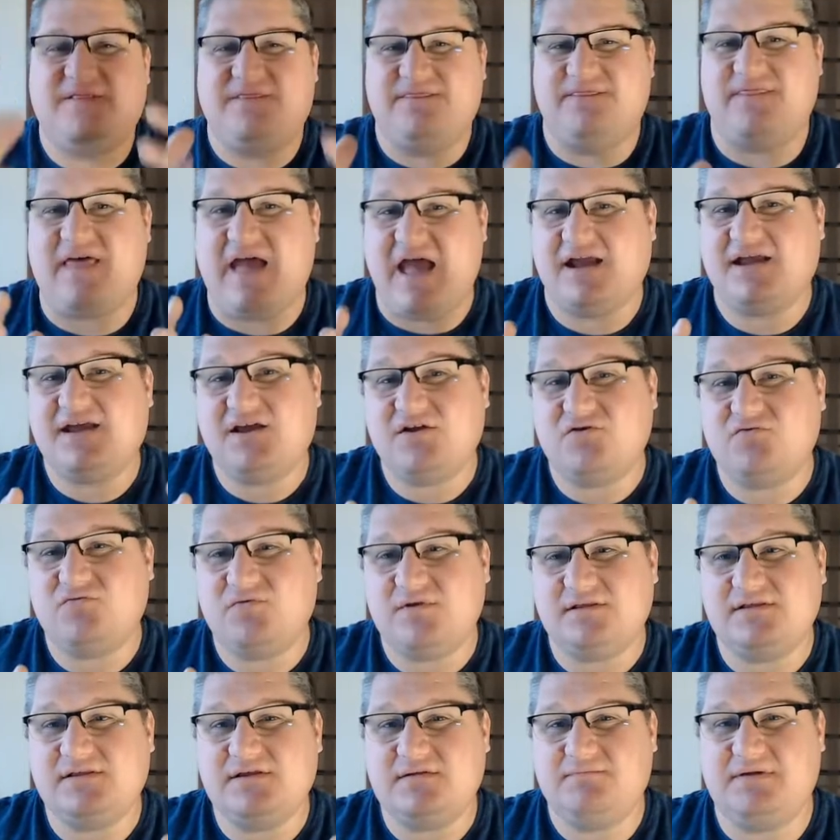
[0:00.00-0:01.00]
that can
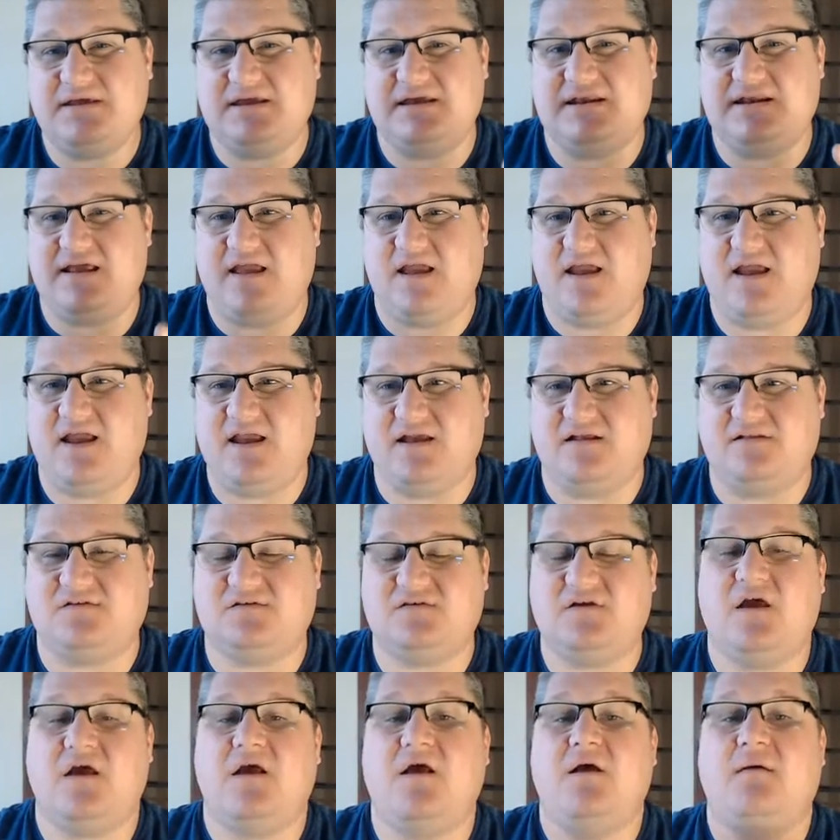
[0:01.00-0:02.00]
really be
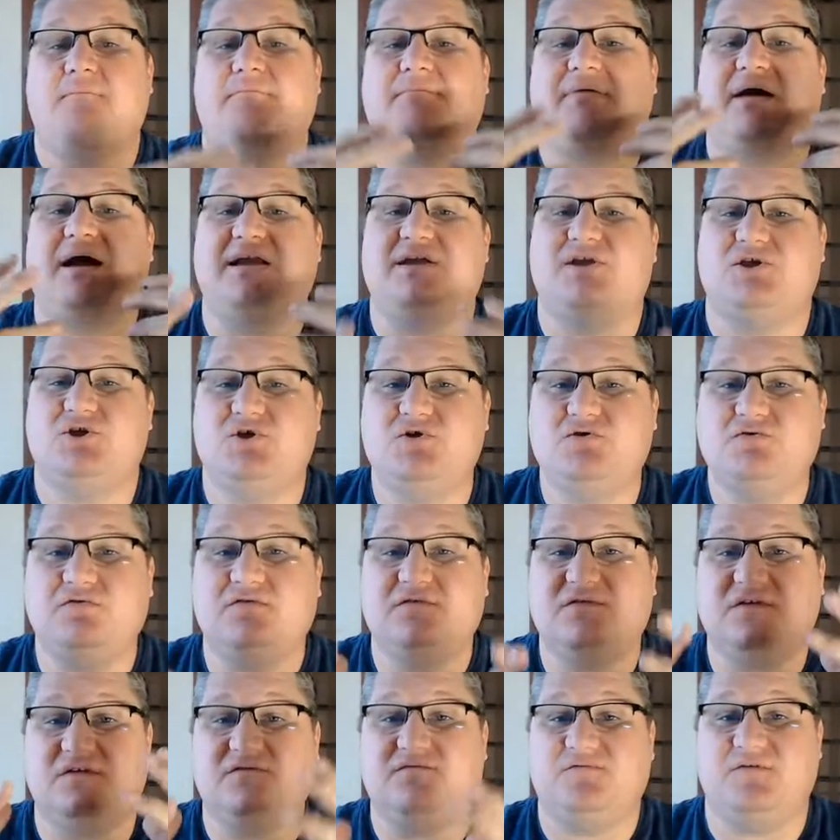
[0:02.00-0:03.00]
enhanced by
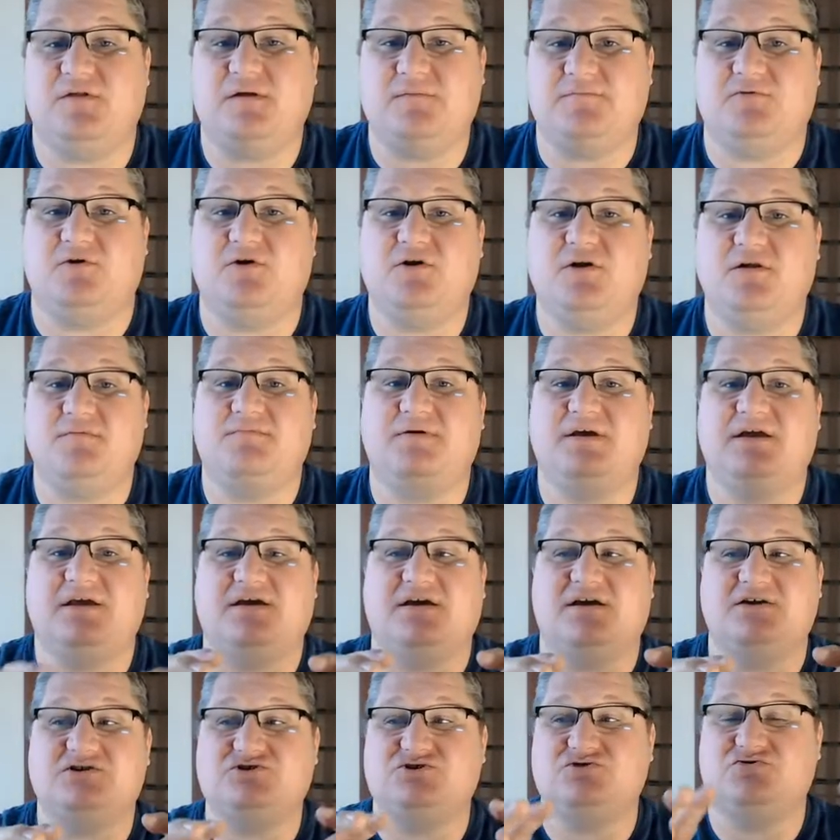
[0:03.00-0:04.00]
using flipped learning
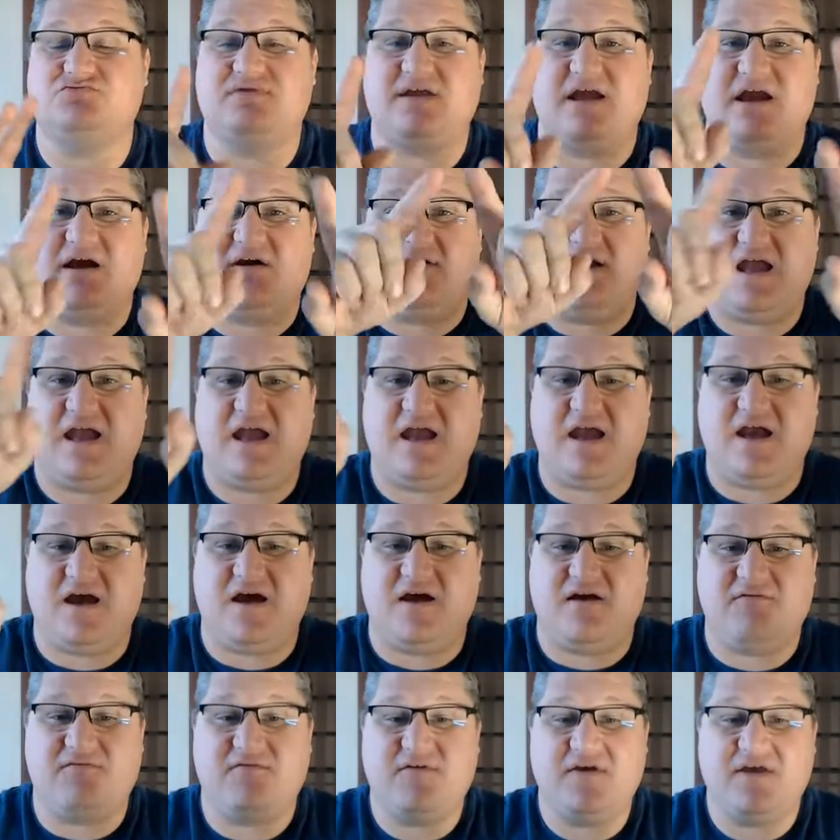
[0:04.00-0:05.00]
because you now
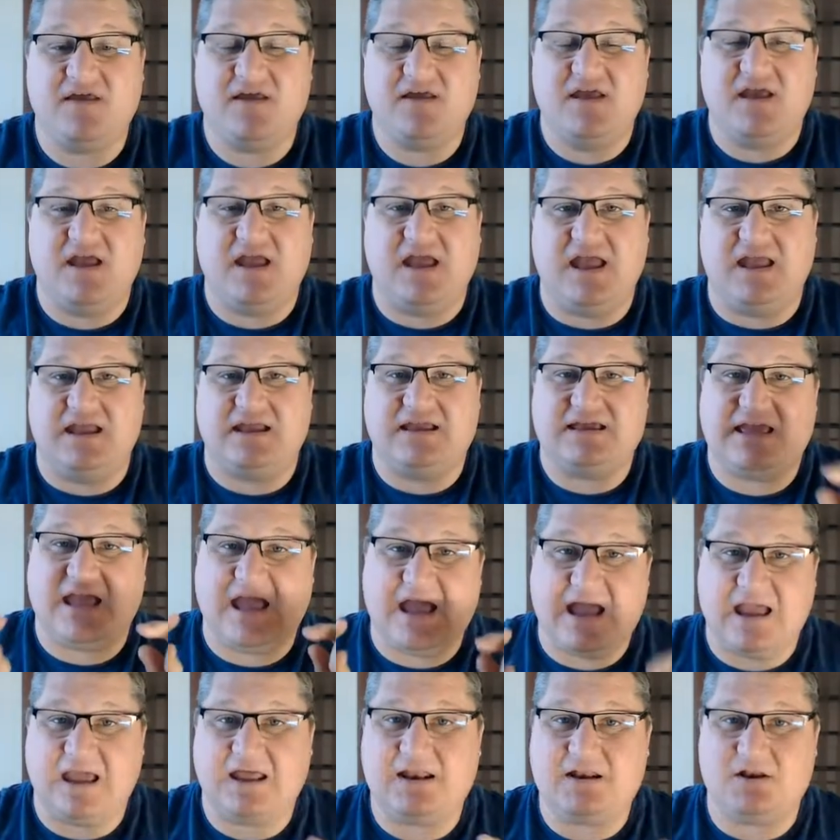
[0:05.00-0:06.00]
have a
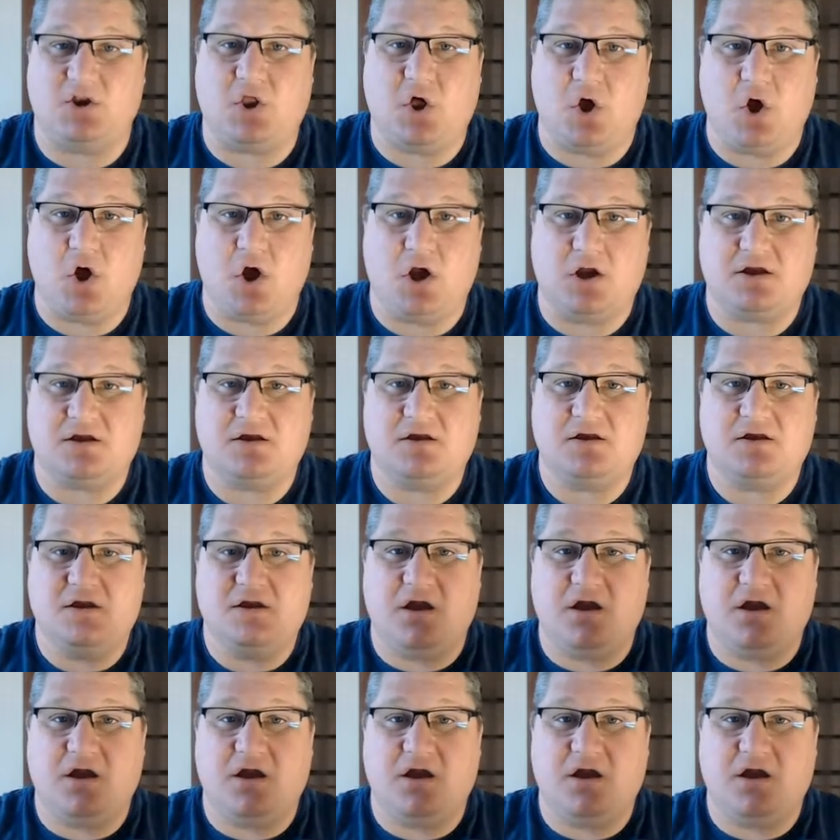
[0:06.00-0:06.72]
catalog